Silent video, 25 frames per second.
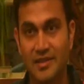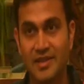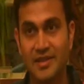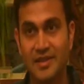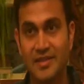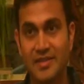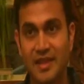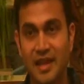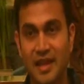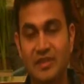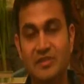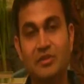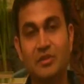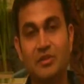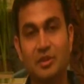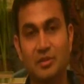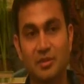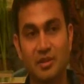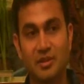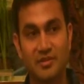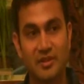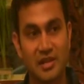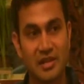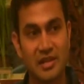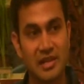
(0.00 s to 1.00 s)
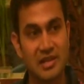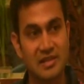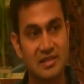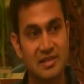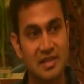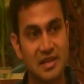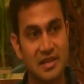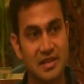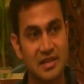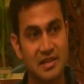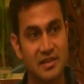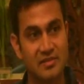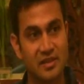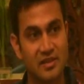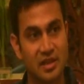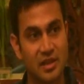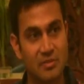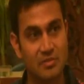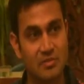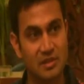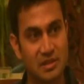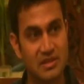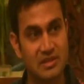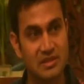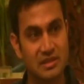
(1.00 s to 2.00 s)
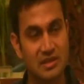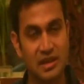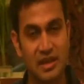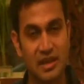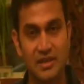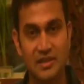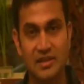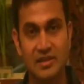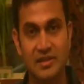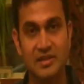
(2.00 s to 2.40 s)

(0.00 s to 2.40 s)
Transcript: I think that's going to be a very exciting development.